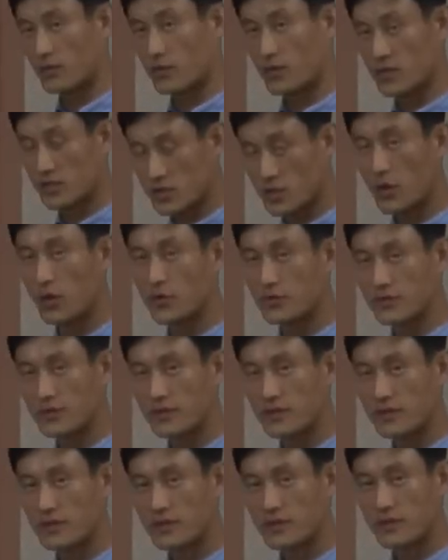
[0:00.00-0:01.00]
its own.
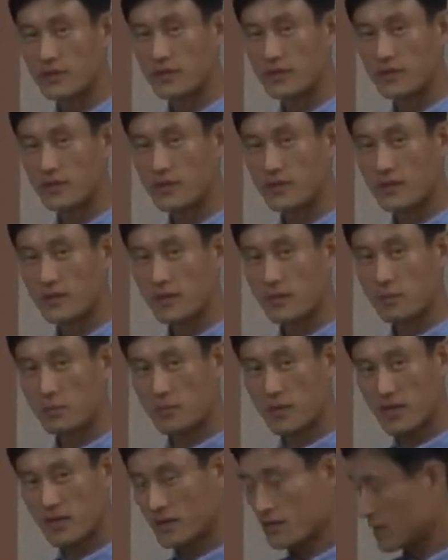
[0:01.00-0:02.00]

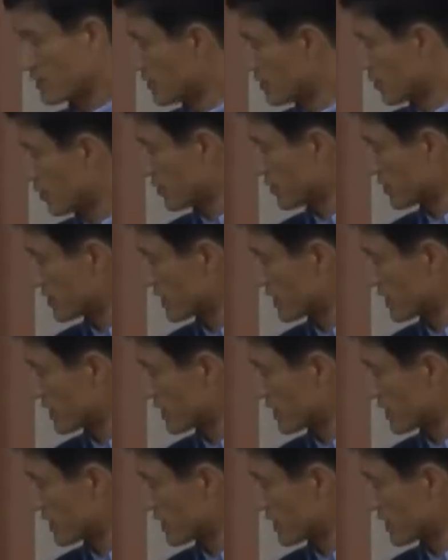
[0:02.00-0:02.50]
But on the